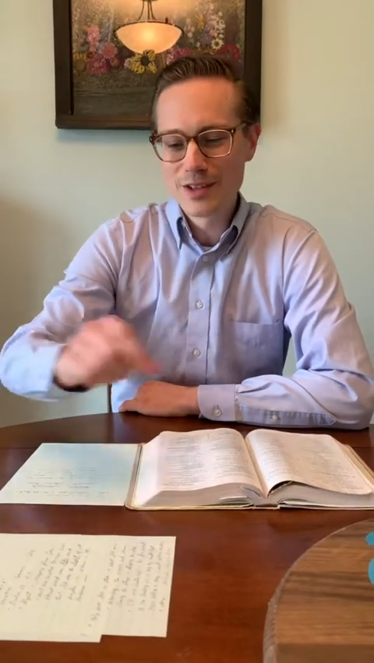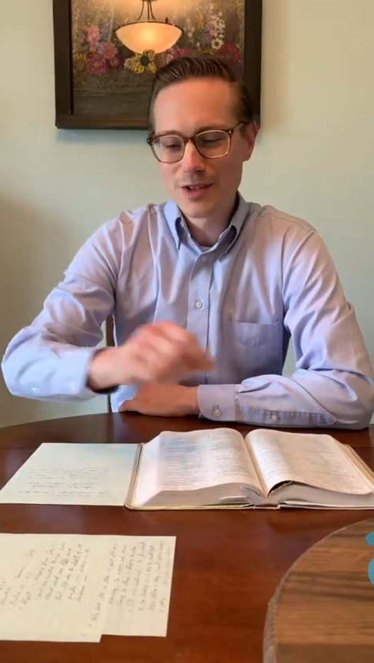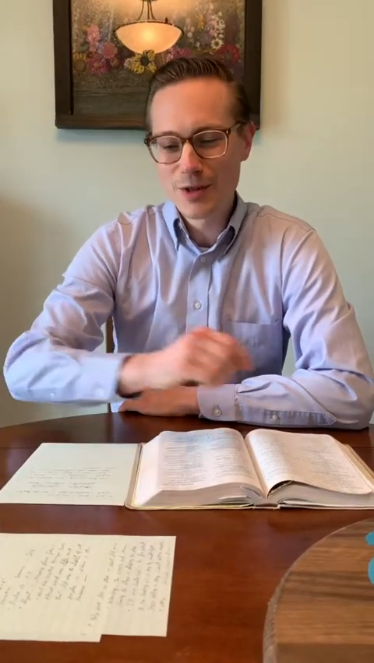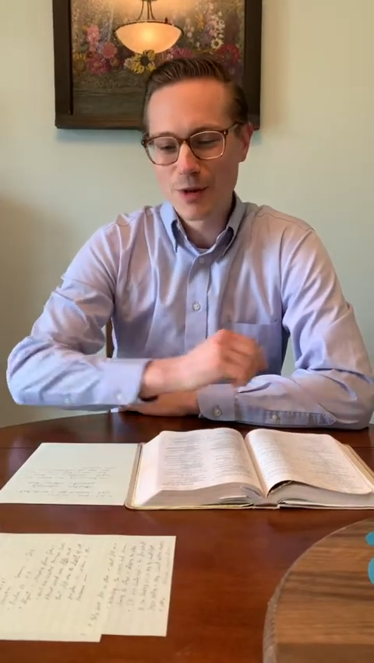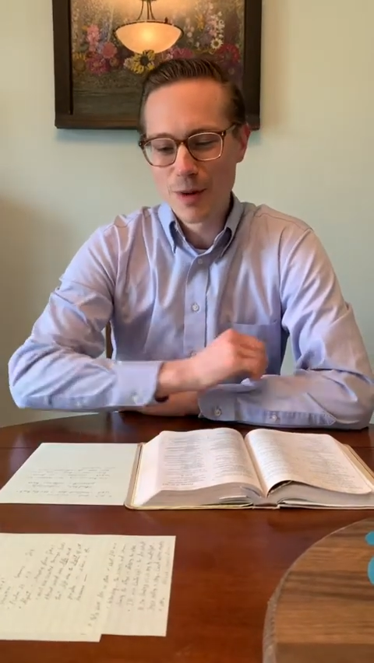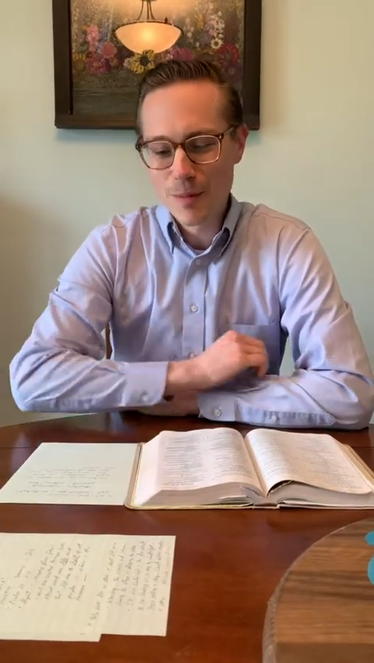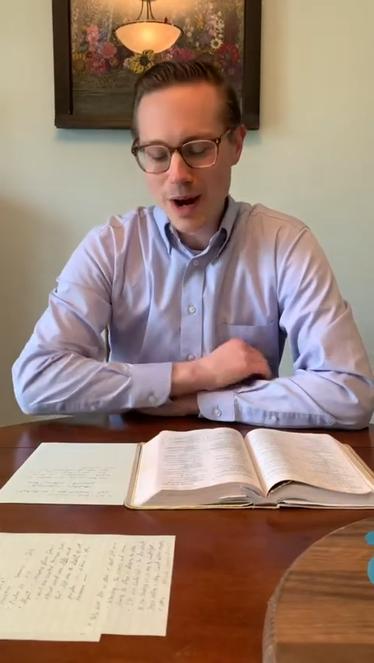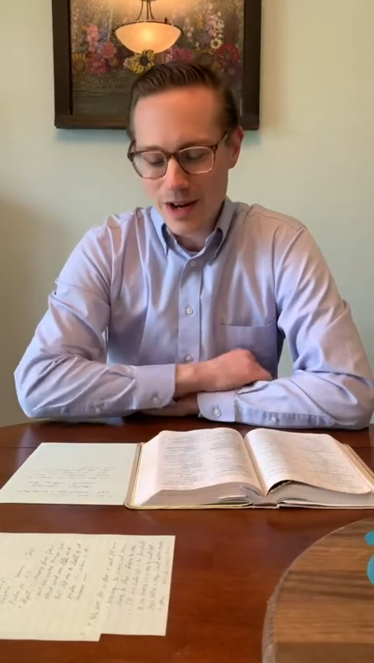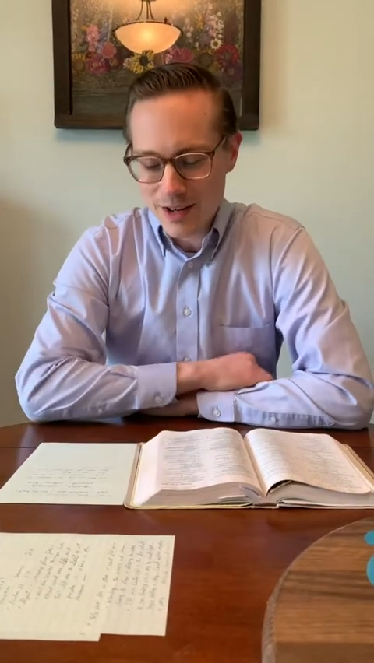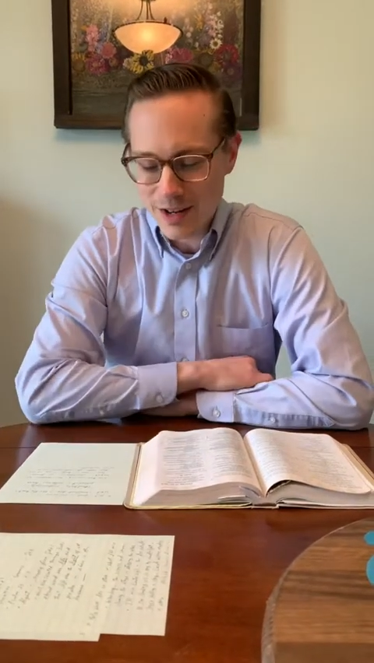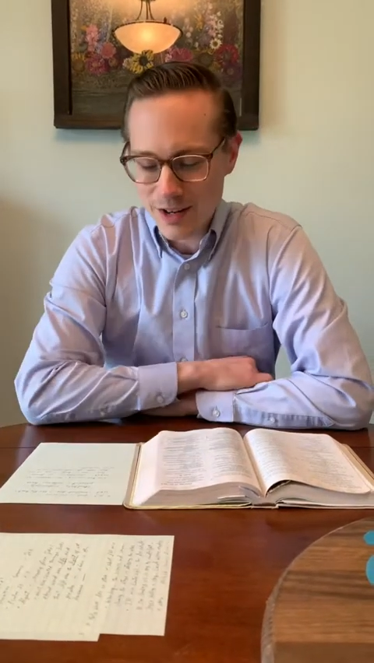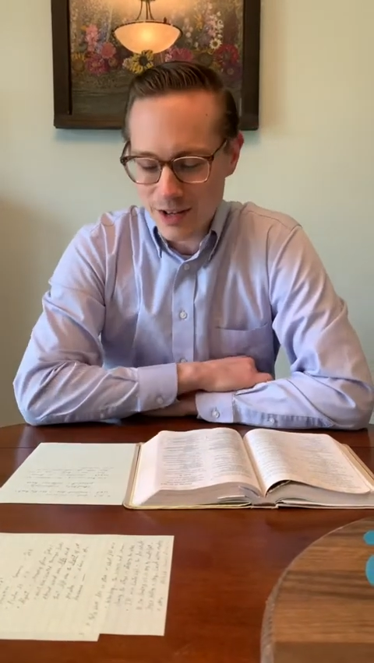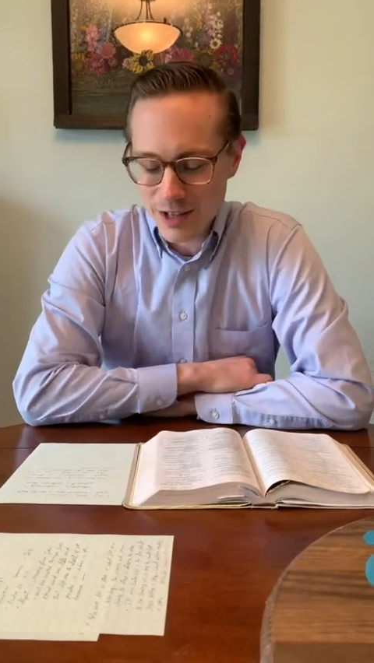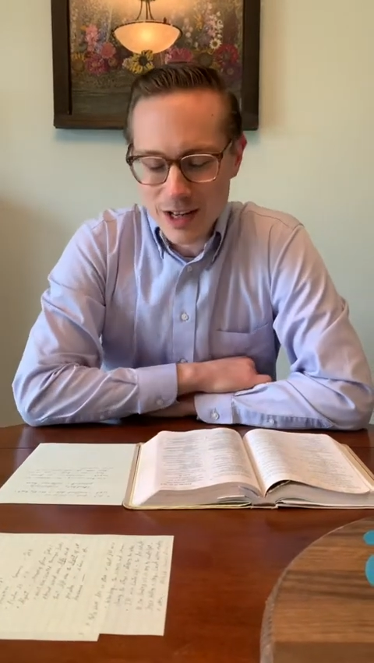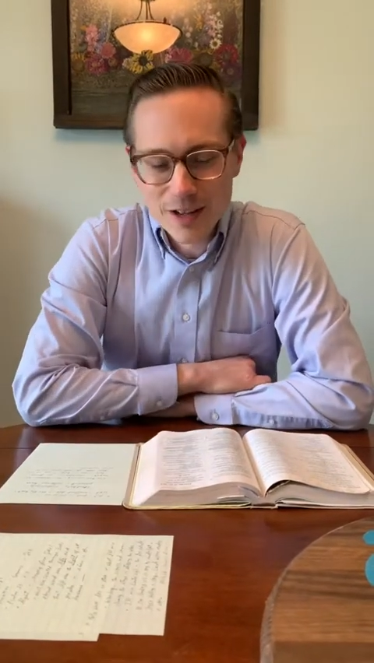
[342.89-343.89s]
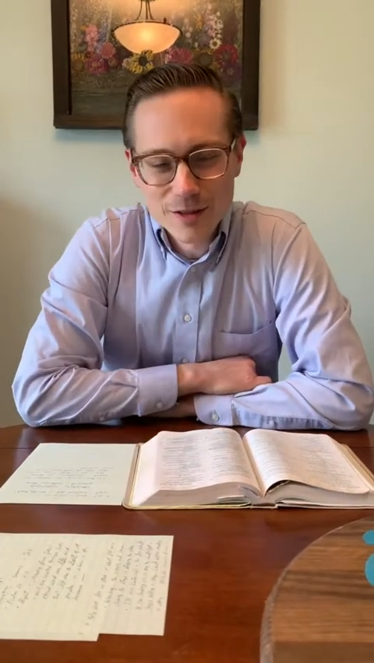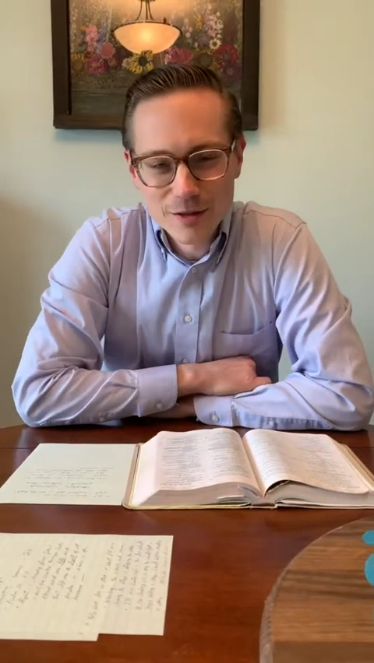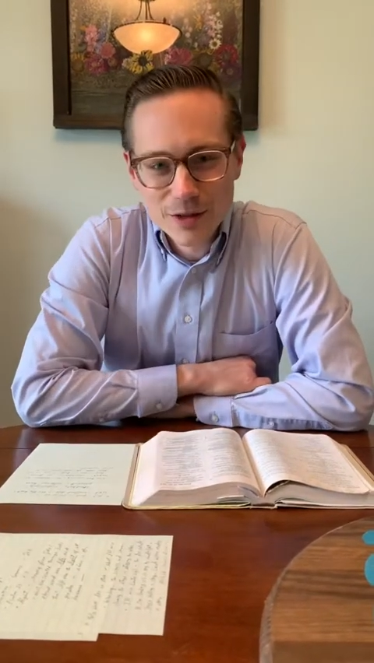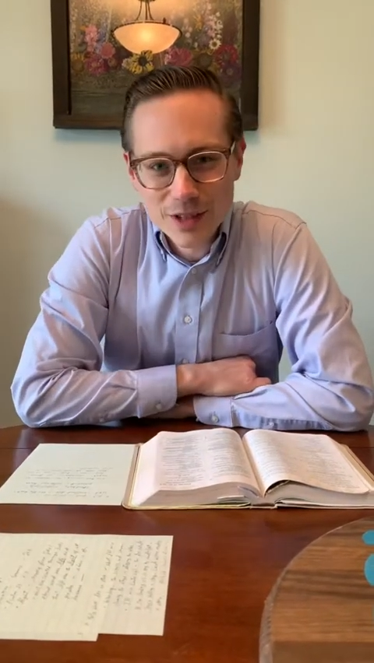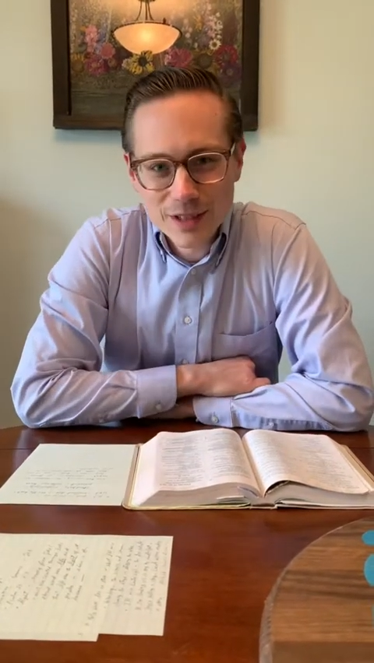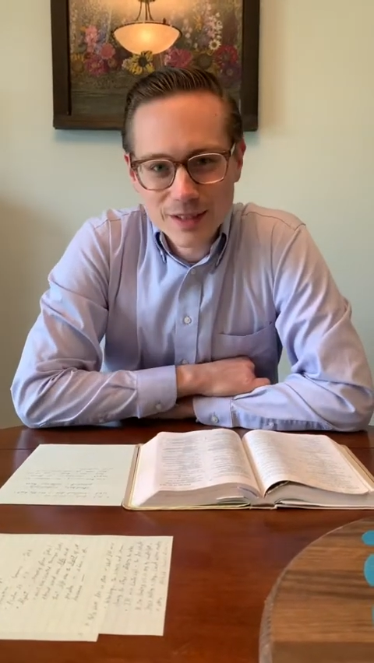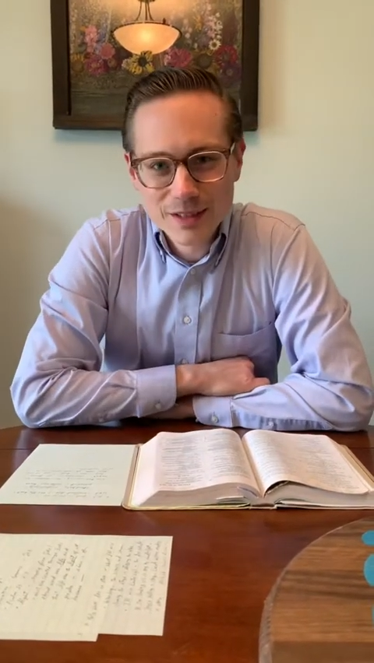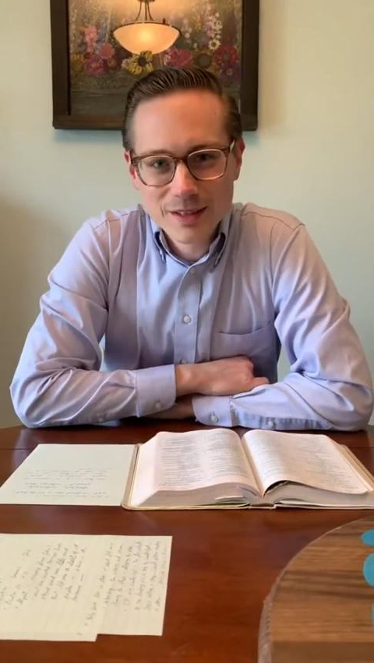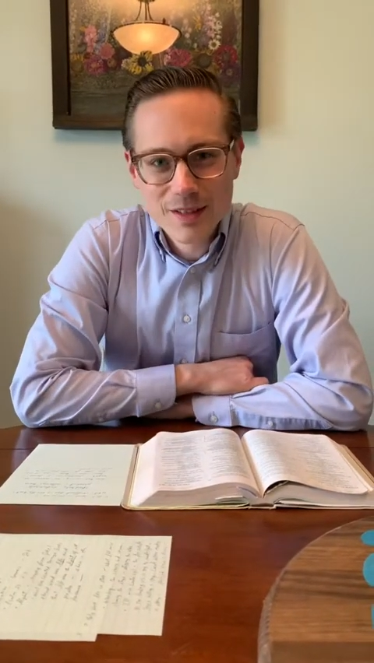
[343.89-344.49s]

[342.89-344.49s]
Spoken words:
to remind ourselves